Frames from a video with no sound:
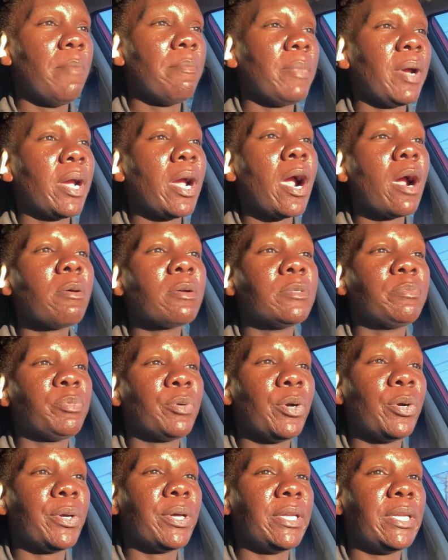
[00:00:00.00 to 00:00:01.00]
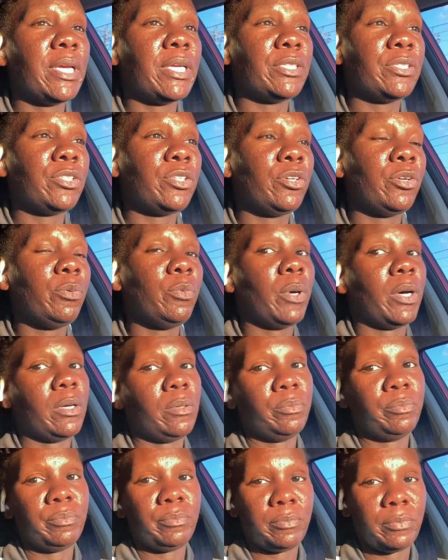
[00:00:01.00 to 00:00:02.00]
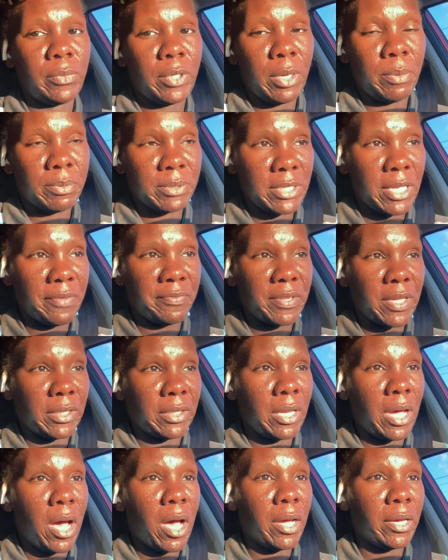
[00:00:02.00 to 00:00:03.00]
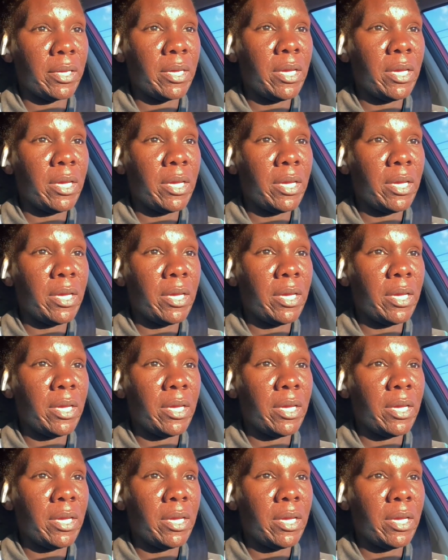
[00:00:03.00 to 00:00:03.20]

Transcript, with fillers: My car was broken into, well, it was left unlocked.